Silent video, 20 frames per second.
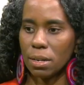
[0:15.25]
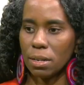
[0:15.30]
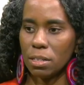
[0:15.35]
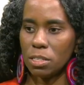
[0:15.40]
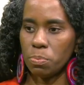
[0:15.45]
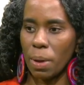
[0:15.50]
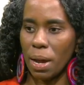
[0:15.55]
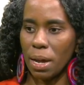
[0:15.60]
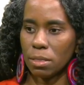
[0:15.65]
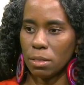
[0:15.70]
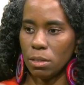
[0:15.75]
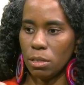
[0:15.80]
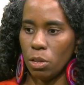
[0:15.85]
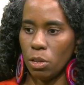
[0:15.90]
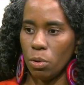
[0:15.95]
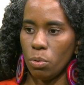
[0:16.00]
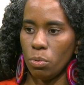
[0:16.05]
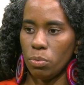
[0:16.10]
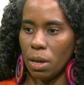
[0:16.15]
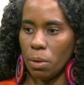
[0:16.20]
despite the
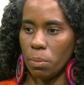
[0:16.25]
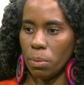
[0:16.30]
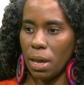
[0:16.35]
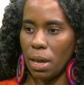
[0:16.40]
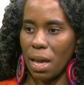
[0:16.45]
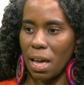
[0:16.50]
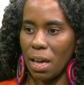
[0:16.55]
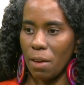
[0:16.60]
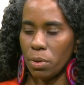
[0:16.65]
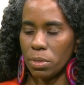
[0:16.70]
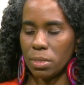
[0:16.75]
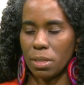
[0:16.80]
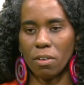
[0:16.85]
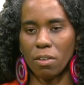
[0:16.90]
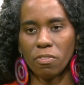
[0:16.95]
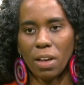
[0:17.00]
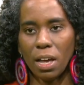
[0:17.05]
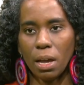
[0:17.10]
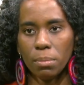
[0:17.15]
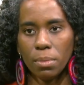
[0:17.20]
load that we have with our
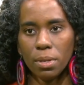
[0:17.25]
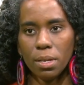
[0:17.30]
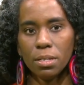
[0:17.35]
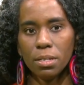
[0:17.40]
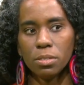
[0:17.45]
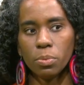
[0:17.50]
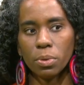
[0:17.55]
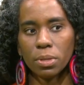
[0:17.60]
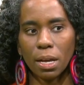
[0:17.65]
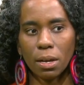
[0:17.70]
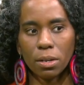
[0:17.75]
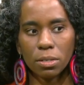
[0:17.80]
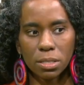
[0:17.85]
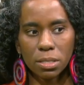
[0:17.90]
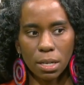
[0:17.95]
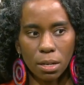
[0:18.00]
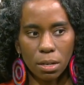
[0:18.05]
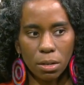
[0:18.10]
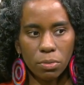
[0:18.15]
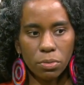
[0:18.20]
families, with
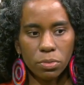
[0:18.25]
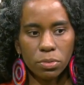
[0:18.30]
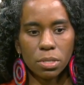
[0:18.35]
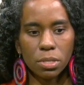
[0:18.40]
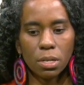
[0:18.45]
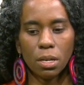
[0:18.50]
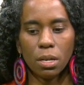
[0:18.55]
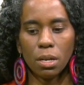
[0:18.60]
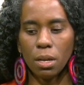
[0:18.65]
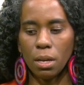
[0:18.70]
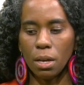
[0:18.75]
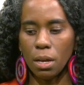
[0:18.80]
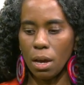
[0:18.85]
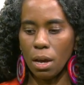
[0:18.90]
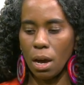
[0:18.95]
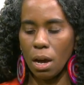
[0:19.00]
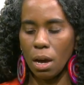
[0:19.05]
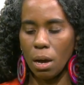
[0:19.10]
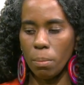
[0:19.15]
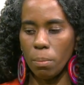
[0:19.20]
ourselves,
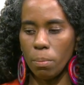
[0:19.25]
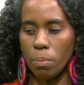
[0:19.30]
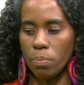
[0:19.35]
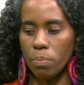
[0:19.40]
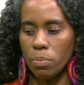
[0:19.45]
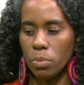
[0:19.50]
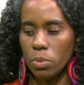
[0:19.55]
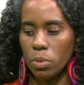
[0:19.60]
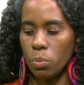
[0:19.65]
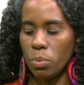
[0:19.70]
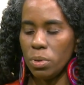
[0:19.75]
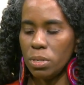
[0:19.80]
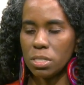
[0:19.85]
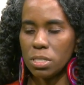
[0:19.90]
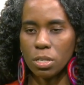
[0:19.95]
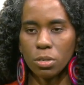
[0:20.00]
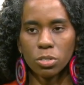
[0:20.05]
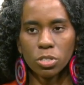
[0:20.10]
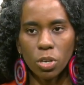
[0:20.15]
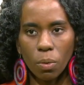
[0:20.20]
um, we
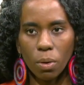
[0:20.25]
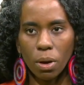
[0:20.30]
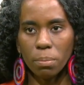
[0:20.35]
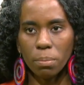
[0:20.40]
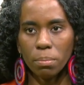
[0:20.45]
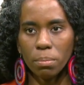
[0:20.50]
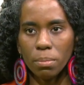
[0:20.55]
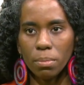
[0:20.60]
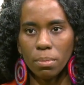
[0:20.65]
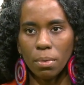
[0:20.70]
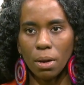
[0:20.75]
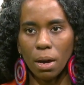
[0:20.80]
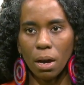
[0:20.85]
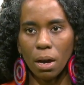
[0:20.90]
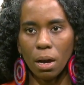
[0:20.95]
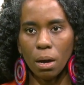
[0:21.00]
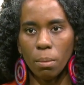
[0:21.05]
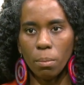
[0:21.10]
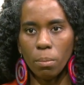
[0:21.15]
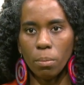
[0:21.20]
still show up.
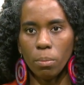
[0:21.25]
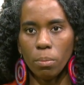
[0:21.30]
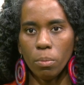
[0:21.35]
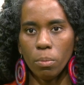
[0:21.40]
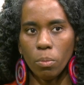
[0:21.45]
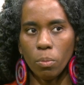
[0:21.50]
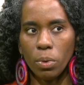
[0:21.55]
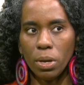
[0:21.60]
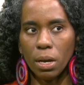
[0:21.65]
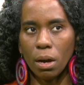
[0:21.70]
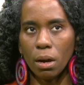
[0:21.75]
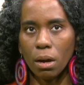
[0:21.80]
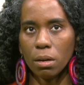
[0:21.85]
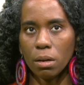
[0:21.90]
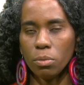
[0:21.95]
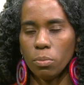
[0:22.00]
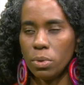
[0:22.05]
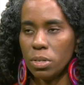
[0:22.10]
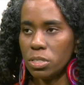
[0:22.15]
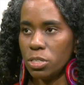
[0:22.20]
Um, we are,
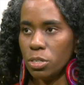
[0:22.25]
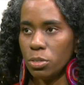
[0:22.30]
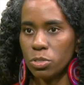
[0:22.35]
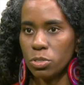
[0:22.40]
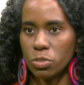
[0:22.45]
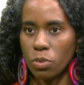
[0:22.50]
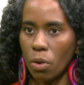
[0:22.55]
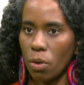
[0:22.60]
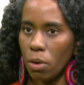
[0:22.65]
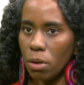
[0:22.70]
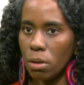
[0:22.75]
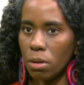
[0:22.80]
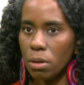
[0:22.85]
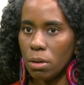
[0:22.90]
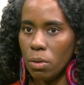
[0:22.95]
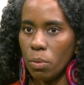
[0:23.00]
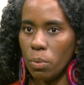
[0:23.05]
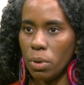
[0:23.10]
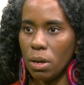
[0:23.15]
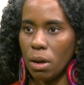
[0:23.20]
we're still strong.
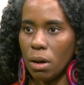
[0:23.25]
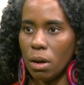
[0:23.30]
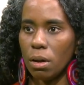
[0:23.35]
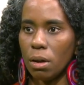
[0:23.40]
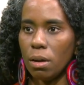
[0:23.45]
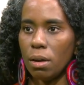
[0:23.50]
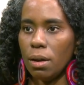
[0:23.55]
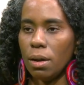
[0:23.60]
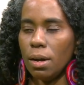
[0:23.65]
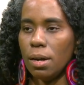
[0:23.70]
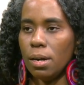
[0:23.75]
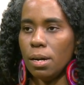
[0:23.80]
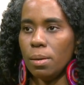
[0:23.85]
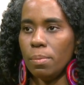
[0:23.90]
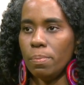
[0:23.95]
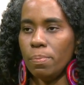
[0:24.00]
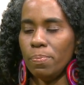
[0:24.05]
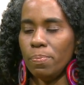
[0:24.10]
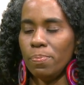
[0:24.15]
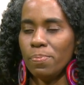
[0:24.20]
We are
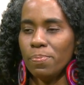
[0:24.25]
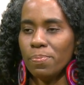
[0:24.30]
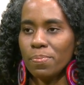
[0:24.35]
um,